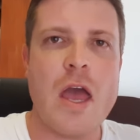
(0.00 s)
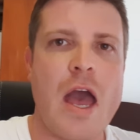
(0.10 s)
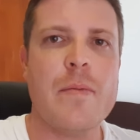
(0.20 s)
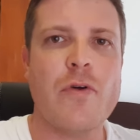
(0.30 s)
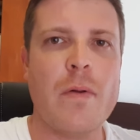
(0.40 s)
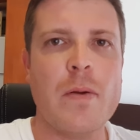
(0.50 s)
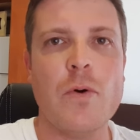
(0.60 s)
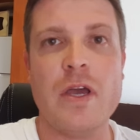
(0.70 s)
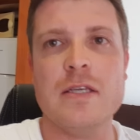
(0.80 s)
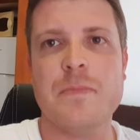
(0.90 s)
And probably I
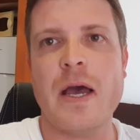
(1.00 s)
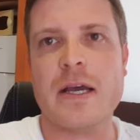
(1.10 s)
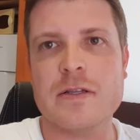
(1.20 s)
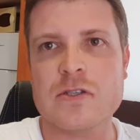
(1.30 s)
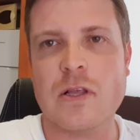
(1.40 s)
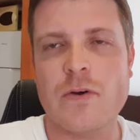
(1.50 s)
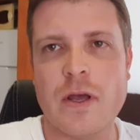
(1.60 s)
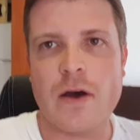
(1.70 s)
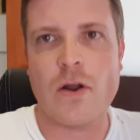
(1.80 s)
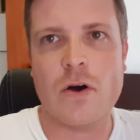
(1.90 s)
will ease back and slow
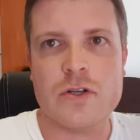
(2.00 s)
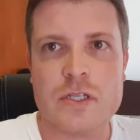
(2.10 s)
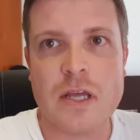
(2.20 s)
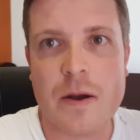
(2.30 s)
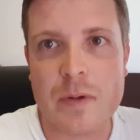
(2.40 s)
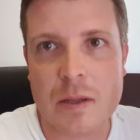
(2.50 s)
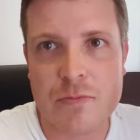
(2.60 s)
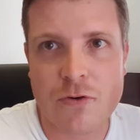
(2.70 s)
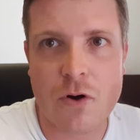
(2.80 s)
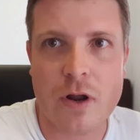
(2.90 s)
down on just how many
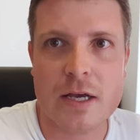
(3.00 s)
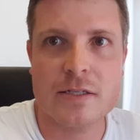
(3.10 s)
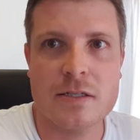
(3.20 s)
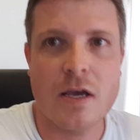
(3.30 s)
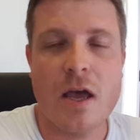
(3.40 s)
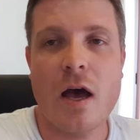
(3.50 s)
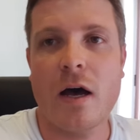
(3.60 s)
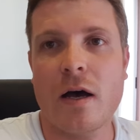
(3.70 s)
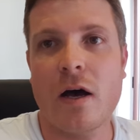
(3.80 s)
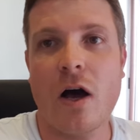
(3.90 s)
products
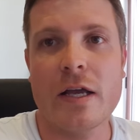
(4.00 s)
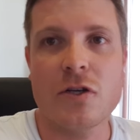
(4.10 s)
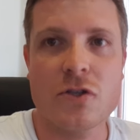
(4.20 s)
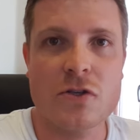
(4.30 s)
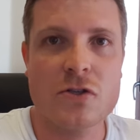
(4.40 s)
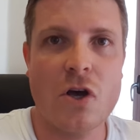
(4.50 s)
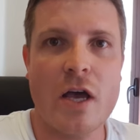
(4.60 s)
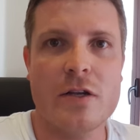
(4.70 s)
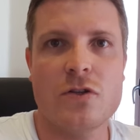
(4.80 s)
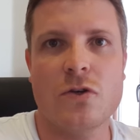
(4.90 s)
uh, I
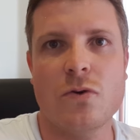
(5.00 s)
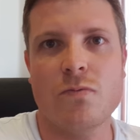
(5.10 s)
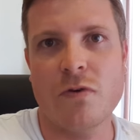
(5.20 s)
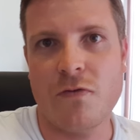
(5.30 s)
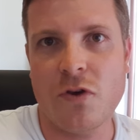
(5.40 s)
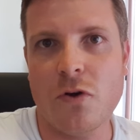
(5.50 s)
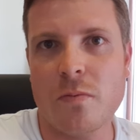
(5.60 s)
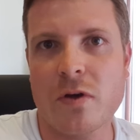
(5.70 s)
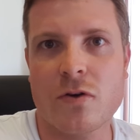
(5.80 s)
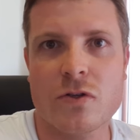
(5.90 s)
decide to review
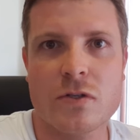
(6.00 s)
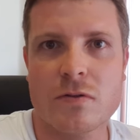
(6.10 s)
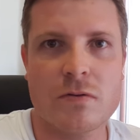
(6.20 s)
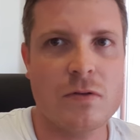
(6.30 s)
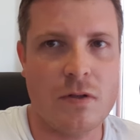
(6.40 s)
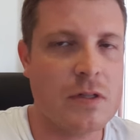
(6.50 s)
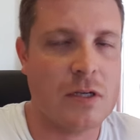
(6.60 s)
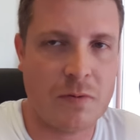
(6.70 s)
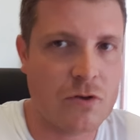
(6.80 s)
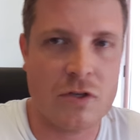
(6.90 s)
because
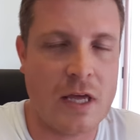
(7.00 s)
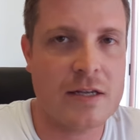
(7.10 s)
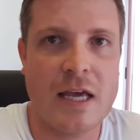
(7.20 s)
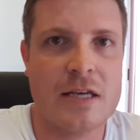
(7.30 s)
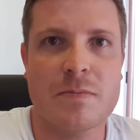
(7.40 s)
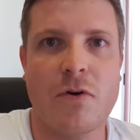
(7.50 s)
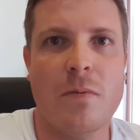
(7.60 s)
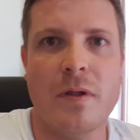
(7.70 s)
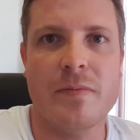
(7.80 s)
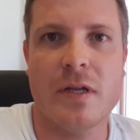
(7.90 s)
just because of that tax
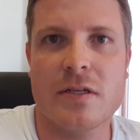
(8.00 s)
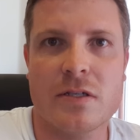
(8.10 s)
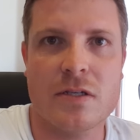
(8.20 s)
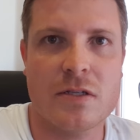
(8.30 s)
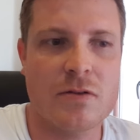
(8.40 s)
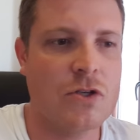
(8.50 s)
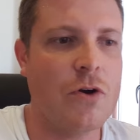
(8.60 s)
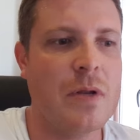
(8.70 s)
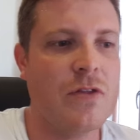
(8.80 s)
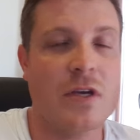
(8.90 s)
problem that it's just so
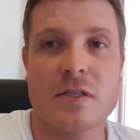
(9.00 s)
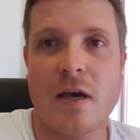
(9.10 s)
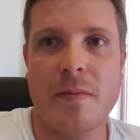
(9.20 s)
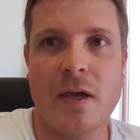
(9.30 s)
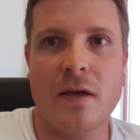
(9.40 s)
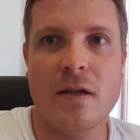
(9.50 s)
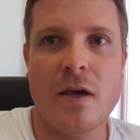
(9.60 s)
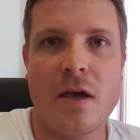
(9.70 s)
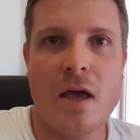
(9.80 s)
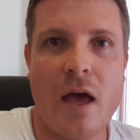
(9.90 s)
many things coming in
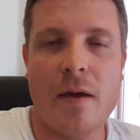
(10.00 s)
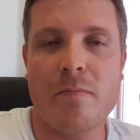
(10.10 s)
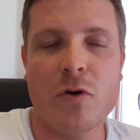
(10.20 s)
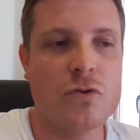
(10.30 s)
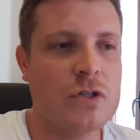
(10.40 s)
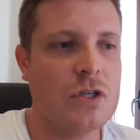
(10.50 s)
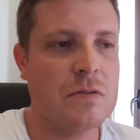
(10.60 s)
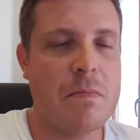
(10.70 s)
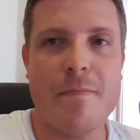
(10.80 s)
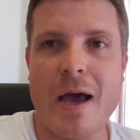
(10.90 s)
and bills are
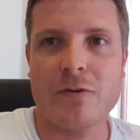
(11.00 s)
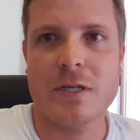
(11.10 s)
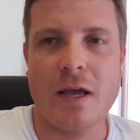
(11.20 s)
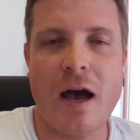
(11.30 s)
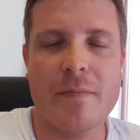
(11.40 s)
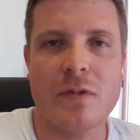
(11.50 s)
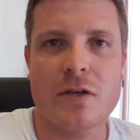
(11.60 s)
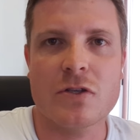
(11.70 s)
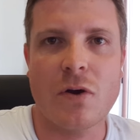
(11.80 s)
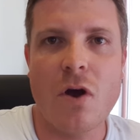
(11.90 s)
just mounting up there.
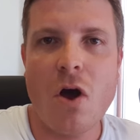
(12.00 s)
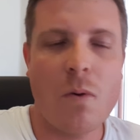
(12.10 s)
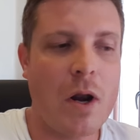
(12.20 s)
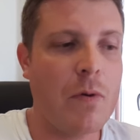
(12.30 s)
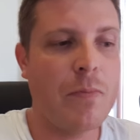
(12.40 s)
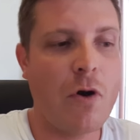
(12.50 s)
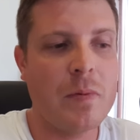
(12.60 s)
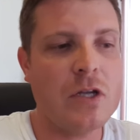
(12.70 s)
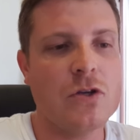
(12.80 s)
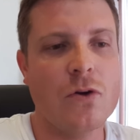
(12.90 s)
So what I will
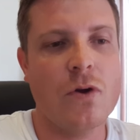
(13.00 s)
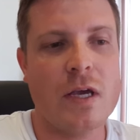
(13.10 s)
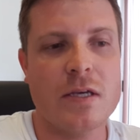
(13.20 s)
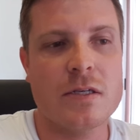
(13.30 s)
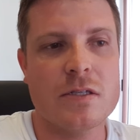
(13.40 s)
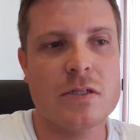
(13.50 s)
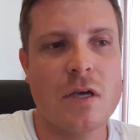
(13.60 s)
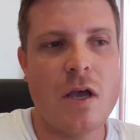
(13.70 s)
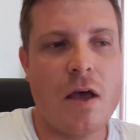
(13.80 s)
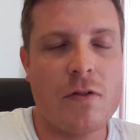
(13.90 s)
probably do is
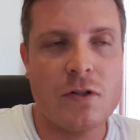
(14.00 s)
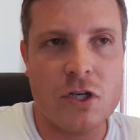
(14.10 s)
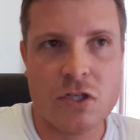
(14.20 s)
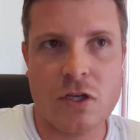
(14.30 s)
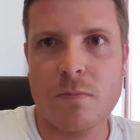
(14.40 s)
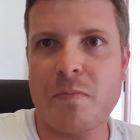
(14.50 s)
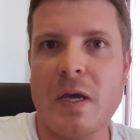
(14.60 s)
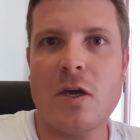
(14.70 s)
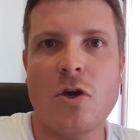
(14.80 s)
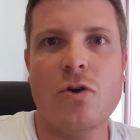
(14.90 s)
just the
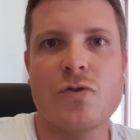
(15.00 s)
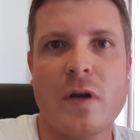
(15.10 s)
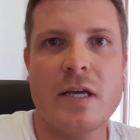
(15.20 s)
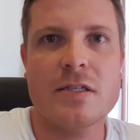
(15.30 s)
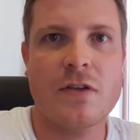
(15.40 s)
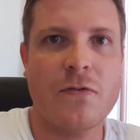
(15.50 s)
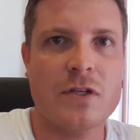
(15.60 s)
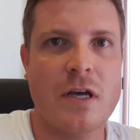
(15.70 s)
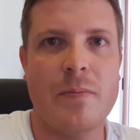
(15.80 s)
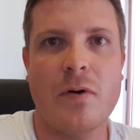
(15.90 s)
big huge releases. For
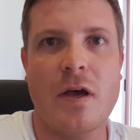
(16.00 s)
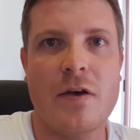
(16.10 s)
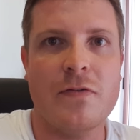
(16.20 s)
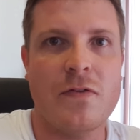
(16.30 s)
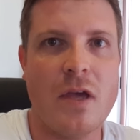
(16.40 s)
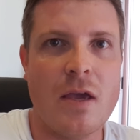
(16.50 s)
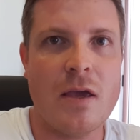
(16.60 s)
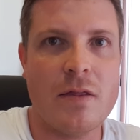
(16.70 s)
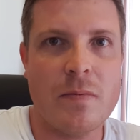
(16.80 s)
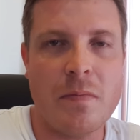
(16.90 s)
example, if
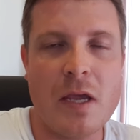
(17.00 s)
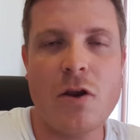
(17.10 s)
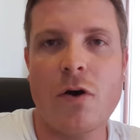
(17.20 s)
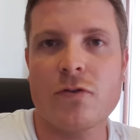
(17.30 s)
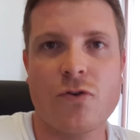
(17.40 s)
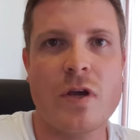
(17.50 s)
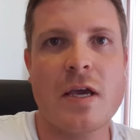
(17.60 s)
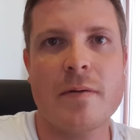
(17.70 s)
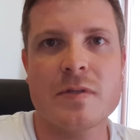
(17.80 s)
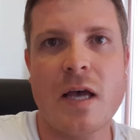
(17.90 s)
the, the Mi Note 3
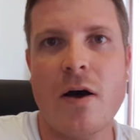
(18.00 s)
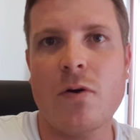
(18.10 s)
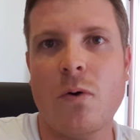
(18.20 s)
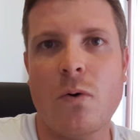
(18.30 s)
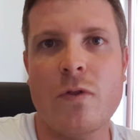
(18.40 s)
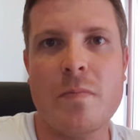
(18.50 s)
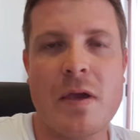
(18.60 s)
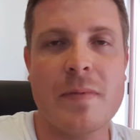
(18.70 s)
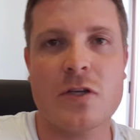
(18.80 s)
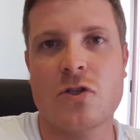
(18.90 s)
comes out or the
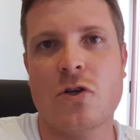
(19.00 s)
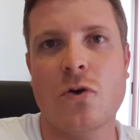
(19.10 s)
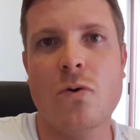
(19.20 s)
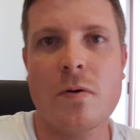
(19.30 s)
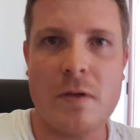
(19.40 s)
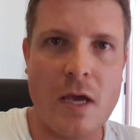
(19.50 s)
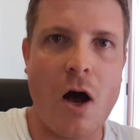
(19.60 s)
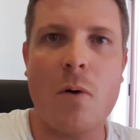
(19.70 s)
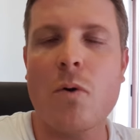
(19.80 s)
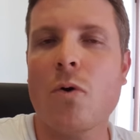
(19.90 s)
Mi Mix 2, yeah,
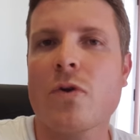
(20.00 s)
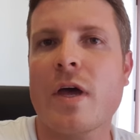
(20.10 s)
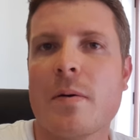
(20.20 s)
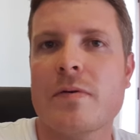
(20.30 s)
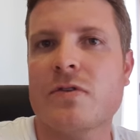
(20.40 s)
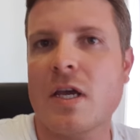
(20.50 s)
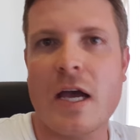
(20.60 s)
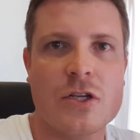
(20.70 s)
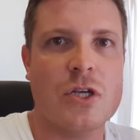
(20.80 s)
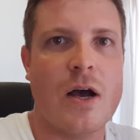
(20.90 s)
I will order that with
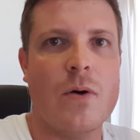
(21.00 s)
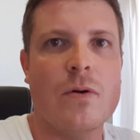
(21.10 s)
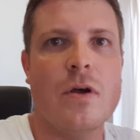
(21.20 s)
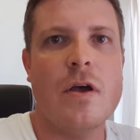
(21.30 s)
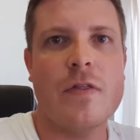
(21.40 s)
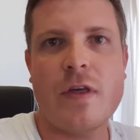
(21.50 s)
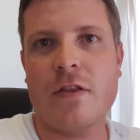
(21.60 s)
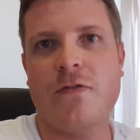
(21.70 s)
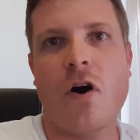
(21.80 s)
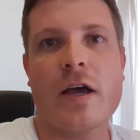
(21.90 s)
DHL
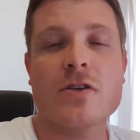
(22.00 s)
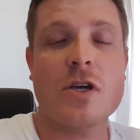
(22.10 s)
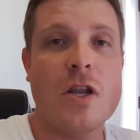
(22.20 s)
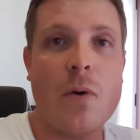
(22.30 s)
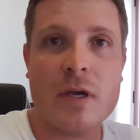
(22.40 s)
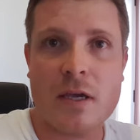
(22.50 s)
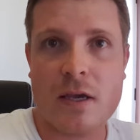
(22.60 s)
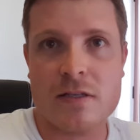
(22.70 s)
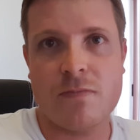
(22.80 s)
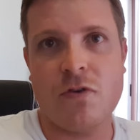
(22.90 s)
that's fine because I know I can
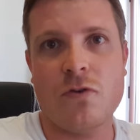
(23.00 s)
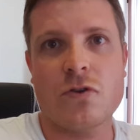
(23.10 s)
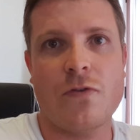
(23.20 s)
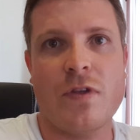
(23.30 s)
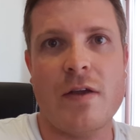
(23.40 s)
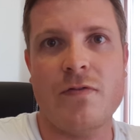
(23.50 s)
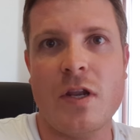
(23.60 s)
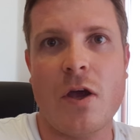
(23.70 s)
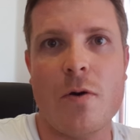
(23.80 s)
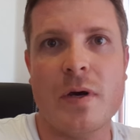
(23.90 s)
get some views off that
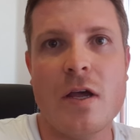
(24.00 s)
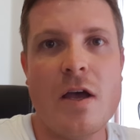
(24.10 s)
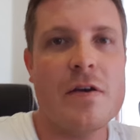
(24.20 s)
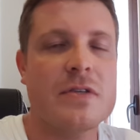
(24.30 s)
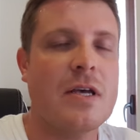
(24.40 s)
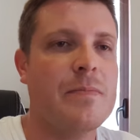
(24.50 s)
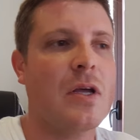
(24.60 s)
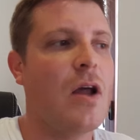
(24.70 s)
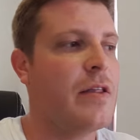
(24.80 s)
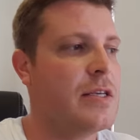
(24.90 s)
video. But for
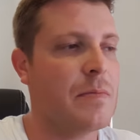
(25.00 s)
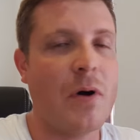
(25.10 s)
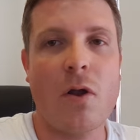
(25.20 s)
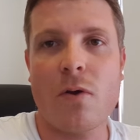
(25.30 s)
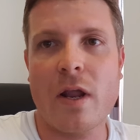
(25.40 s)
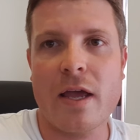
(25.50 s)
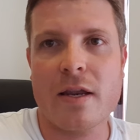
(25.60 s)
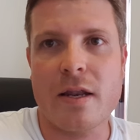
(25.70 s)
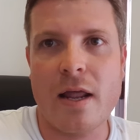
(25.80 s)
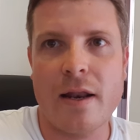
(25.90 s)
something like these Apollo Lake
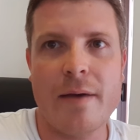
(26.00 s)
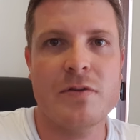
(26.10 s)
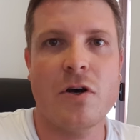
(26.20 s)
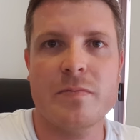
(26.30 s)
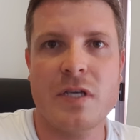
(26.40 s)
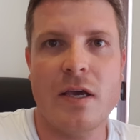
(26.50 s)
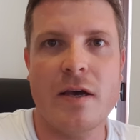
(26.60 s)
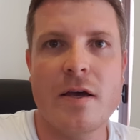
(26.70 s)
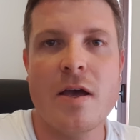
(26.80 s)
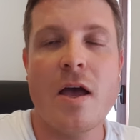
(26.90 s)
laptops
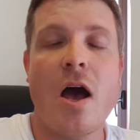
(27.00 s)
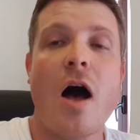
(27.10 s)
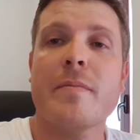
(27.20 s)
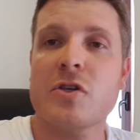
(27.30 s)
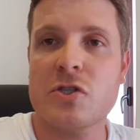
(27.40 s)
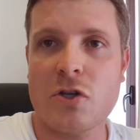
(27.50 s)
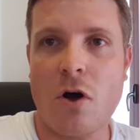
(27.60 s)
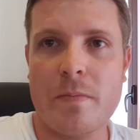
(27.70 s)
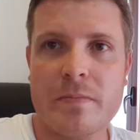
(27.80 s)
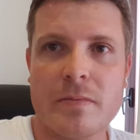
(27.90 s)
here, I'm going to
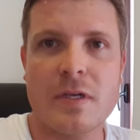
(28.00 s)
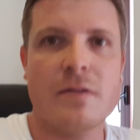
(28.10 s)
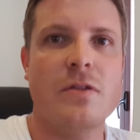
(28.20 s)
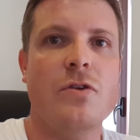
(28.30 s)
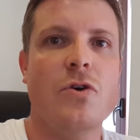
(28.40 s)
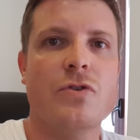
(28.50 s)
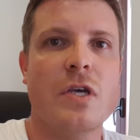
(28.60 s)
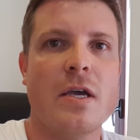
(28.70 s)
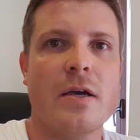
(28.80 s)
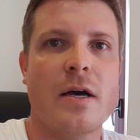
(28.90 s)
stop
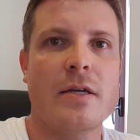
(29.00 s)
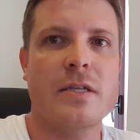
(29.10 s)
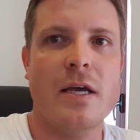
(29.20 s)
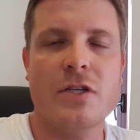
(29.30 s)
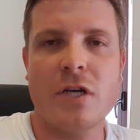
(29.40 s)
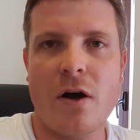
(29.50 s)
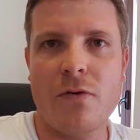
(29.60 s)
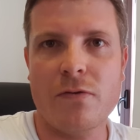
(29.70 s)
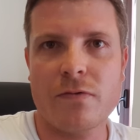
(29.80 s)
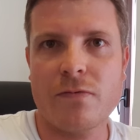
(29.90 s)
using uh,
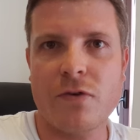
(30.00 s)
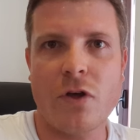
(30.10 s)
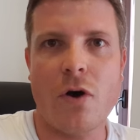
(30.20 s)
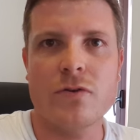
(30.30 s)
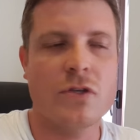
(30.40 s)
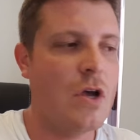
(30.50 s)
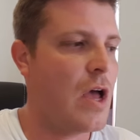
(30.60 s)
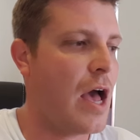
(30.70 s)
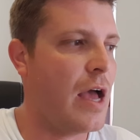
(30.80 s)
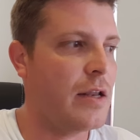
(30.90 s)
DHL for those
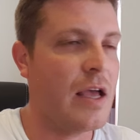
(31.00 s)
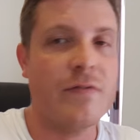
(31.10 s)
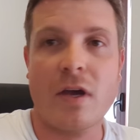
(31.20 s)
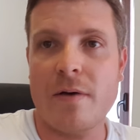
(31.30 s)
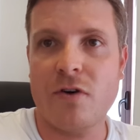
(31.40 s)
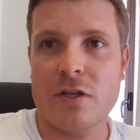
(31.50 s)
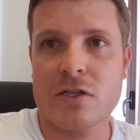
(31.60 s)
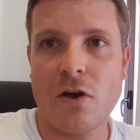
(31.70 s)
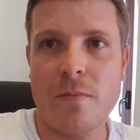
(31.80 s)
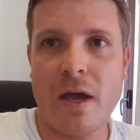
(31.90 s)
and have it come by the
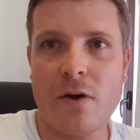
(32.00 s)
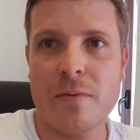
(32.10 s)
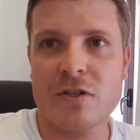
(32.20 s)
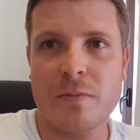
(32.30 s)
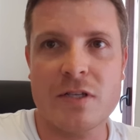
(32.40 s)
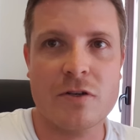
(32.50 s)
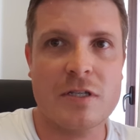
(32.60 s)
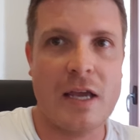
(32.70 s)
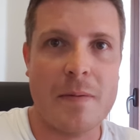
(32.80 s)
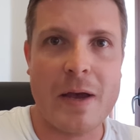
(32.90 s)
slow mail, which means it'll
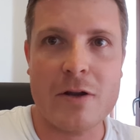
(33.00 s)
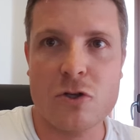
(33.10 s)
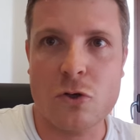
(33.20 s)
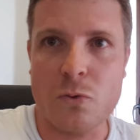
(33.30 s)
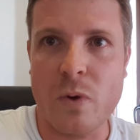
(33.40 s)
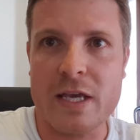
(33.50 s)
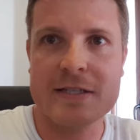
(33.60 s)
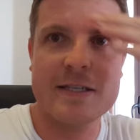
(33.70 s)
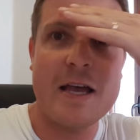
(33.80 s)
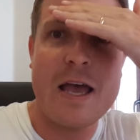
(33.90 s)
take about two
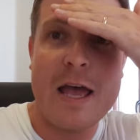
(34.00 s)
weeks.